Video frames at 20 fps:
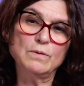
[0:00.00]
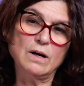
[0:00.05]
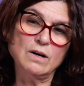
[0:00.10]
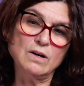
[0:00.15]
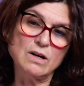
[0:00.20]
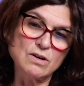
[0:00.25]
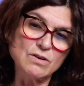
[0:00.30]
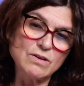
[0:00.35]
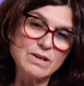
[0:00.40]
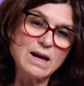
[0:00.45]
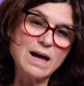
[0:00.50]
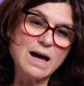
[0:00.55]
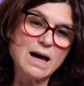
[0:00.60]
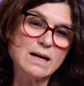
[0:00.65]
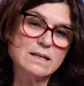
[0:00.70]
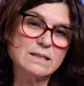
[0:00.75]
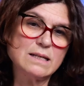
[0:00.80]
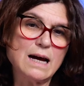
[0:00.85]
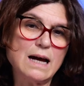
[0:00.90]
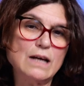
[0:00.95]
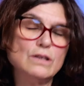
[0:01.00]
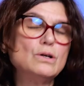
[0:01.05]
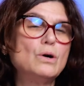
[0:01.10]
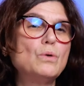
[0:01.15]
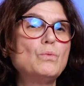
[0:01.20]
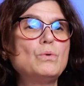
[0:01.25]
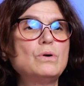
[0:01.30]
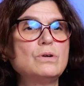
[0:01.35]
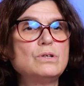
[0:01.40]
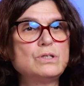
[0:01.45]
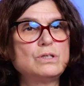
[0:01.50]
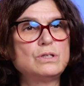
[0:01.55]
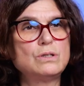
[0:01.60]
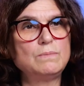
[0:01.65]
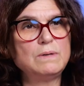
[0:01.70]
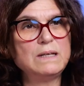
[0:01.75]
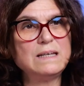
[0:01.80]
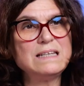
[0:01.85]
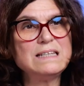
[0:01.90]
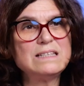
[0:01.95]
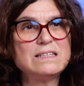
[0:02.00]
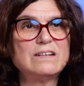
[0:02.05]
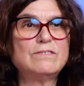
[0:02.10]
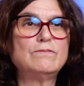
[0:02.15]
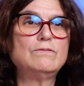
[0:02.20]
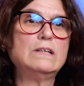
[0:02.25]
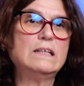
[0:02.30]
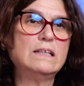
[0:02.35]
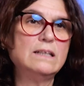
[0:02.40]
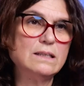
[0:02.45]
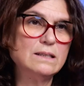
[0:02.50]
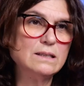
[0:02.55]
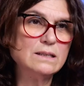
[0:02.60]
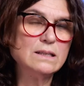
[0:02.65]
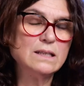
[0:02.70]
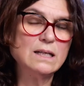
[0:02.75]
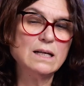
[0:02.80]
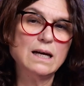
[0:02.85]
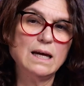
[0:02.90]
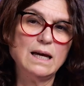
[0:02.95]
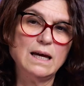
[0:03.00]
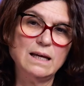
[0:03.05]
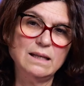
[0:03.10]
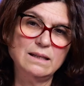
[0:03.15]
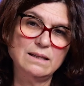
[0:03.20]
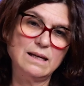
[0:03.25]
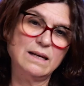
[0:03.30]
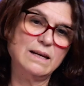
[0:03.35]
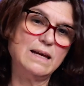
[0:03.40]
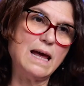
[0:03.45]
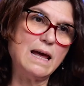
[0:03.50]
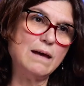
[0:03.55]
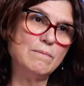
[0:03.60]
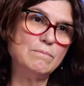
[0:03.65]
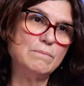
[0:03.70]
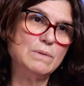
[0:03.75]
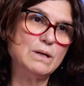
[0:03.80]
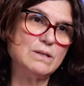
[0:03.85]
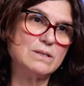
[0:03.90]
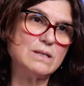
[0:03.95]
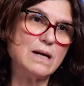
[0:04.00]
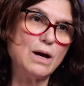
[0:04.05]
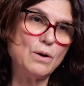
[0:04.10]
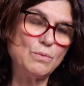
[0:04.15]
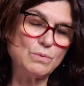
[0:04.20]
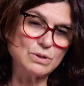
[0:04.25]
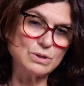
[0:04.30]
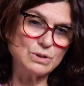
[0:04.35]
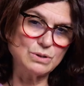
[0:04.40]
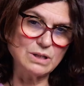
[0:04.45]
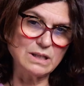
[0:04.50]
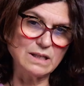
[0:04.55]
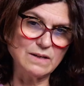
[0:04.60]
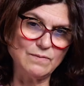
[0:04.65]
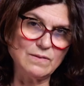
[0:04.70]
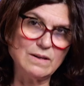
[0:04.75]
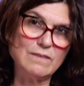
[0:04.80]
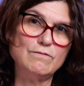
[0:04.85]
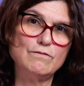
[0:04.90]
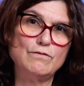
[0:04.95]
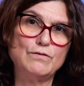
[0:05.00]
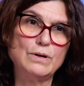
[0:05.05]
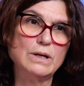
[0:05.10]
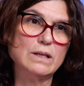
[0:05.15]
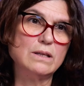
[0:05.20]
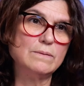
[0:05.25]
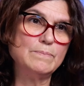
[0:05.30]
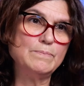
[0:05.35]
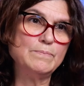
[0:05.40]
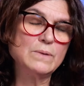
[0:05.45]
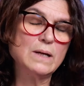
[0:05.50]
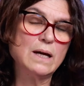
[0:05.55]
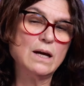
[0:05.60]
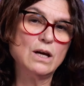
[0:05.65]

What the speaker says: On another hand, I don't want to be intervening in the game because I want to give them freedom